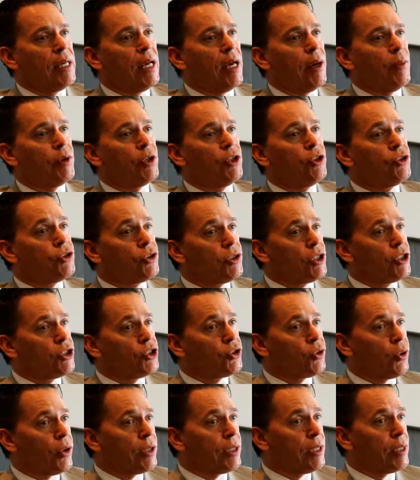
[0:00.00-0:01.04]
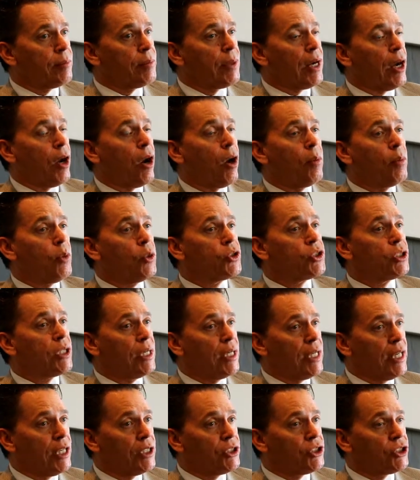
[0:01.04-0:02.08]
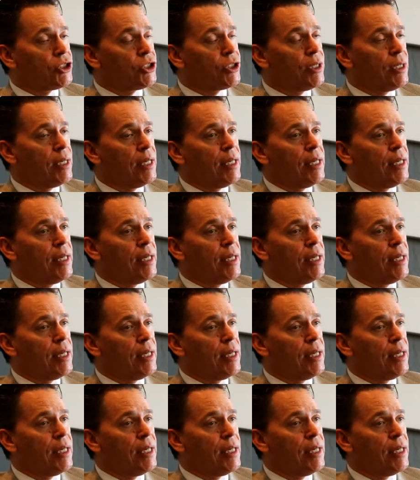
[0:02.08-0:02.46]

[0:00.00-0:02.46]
And we usually shorten it by almost an inch.